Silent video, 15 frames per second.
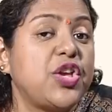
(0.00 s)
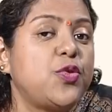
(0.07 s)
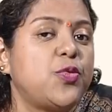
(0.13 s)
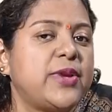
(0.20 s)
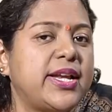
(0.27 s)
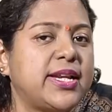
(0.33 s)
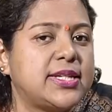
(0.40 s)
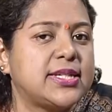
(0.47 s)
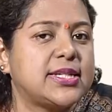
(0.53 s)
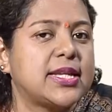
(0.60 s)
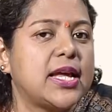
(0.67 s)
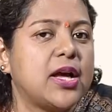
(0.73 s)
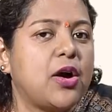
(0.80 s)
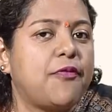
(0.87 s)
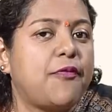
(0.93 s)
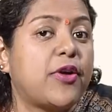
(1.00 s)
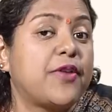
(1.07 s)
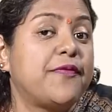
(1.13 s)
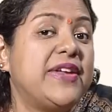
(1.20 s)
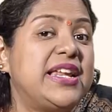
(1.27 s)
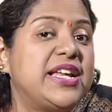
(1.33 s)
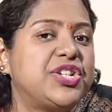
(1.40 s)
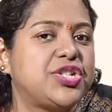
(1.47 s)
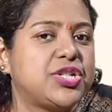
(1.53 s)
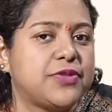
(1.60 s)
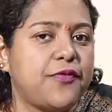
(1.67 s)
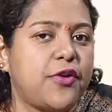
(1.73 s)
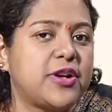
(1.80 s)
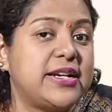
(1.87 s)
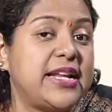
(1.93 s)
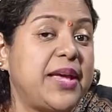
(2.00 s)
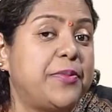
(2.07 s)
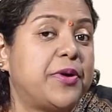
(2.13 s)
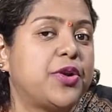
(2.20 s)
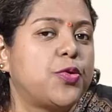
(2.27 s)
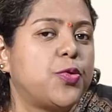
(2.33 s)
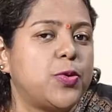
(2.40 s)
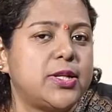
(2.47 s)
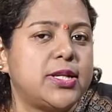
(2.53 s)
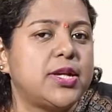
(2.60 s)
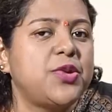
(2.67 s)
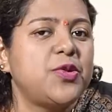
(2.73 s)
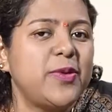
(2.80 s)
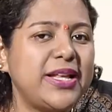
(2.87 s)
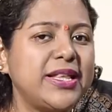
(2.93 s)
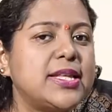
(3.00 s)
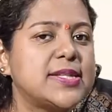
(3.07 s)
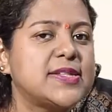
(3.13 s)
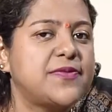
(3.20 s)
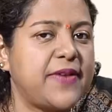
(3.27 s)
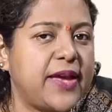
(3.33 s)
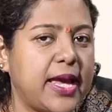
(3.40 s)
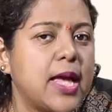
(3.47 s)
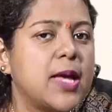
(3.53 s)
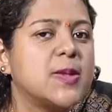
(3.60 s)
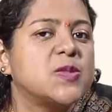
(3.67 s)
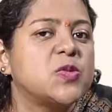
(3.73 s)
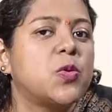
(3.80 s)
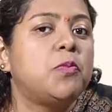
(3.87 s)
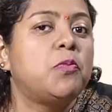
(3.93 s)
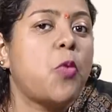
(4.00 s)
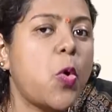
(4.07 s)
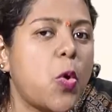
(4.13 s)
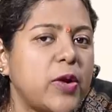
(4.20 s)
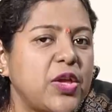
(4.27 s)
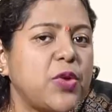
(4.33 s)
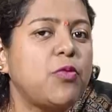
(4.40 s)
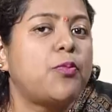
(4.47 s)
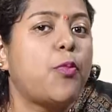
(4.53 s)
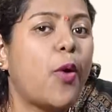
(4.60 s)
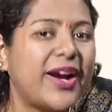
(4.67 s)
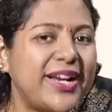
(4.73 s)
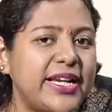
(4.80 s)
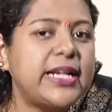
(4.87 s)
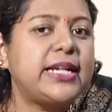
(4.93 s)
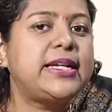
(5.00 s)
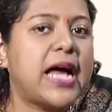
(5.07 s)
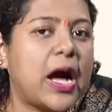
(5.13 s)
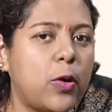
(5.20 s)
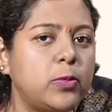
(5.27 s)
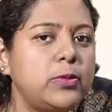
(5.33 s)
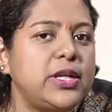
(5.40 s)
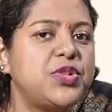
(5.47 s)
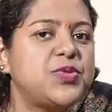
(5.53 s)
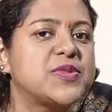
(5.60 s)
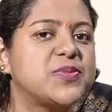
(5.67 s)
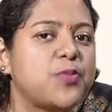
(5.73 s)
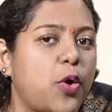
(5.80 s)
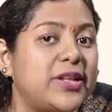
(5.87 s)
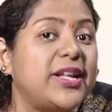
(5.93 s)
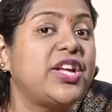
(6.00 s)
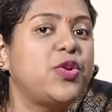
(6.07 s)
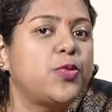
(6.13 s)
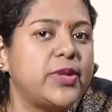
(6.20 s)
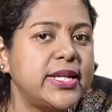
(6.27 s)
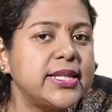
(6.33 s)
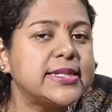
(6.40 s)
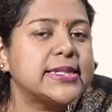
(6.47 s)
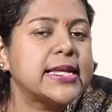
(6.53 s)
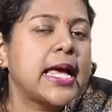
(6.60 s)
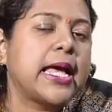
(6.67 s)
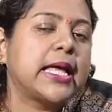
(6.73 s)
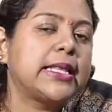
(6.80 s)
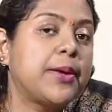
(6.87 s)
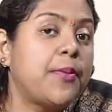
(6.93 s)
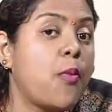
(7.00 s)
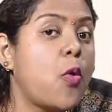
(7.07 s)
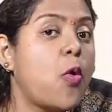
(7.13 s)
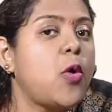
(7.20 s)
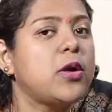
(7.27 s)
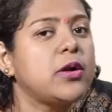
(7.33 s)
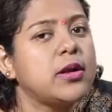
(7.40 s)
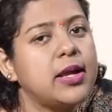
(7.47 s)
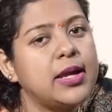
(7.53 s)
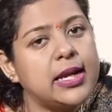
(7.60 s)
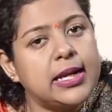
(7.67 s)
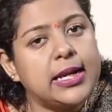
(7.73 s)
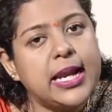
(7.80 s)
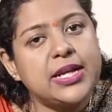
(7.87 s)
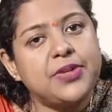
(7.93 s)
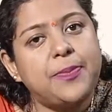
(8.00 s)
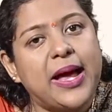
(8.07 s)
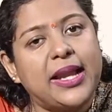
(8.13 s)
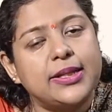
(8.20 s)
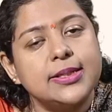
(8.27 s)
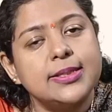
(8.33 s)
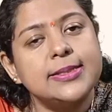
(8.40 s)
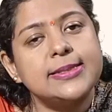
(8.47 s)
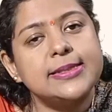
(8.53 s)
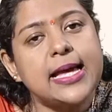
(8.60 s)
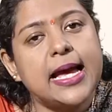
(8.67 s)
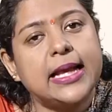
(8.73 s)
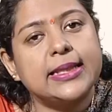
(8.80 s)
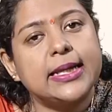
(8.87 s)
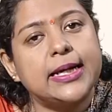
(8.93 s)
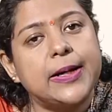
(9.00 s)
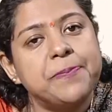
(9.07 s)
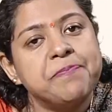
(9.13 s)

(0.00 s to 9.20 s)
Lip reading: unit, for a village, for a neighborhood, in this way. So more you boil it down into smaller units, the more net balance and